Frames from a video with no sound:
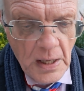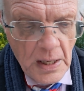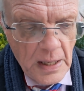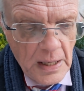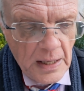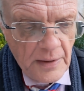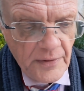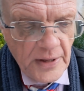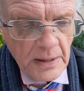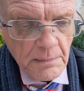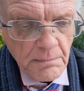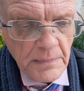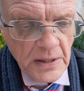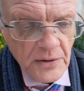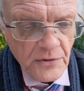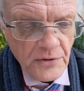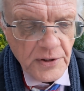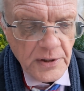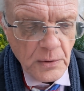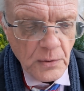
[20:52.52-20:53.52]
And that
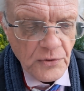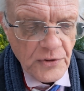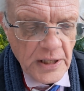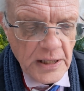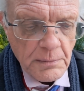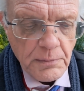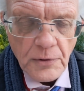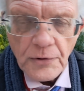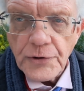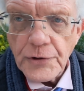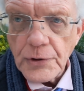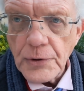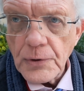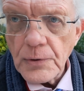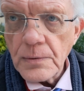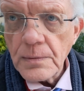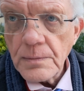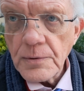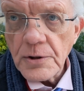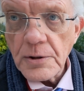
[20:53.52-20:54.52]
meant that he was able
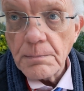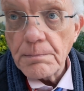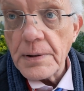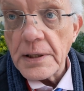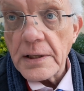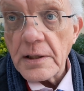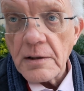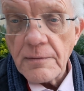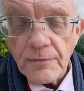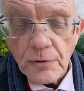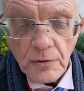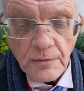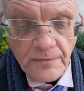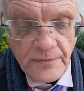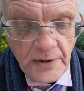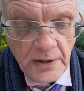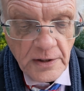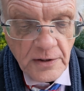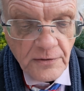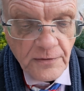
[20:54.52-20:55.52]
to completely
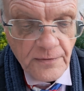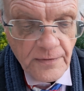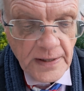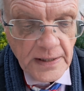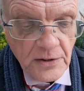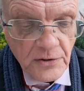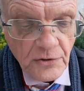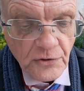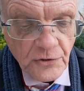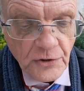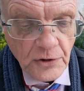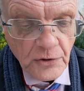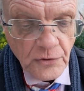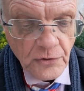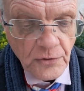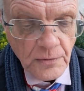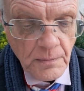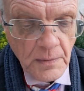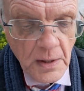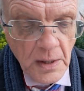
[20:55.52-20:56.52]
fulfill his
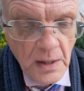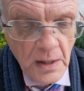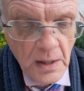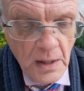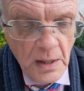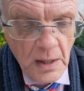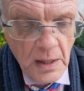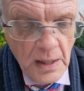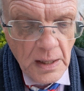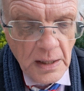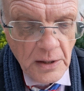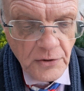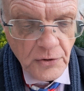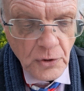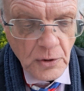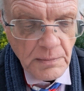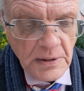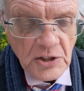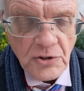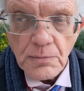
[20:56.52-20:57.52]
fantasies and
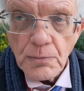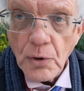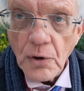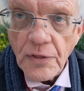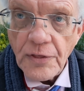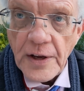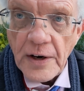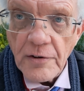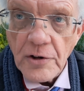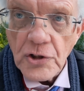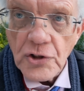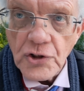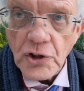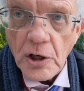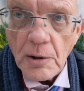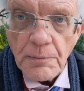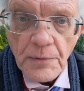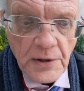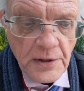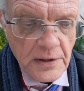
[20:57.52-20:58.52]
do a much more thorough
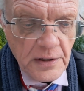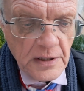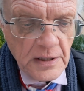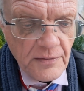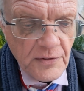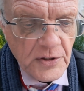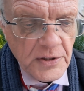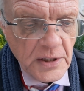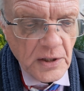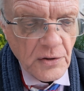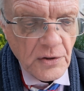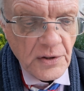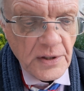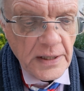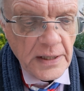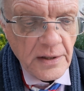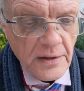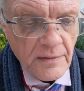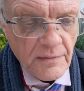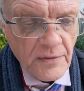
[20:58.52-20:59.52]
job than he'd ever done on
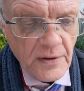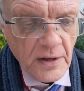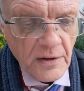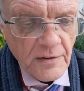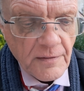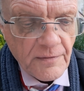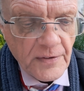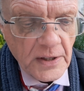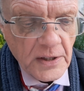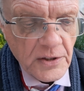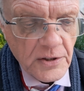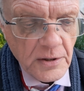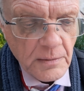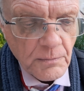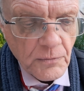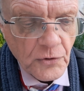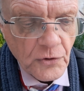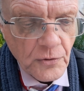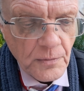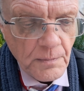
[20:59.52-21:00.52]
any of the other
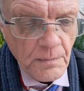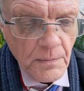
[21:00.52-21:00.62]
victims.